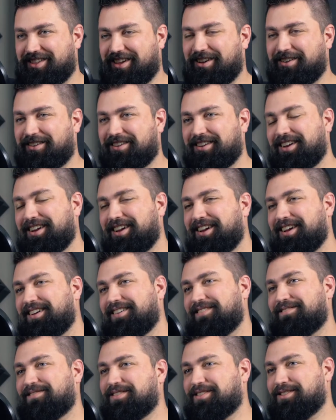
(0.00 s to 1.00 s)
out
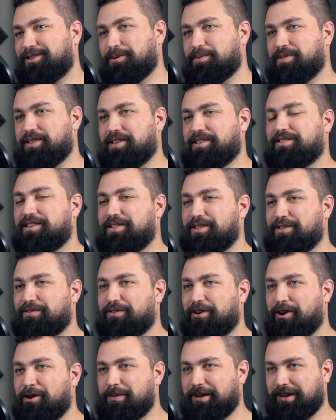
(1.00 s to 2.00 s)
subsistence
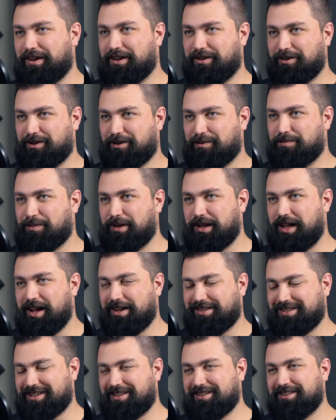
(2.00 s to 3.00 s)
farming on your
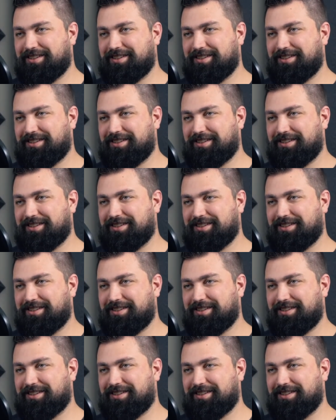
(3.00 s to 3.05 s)
plot.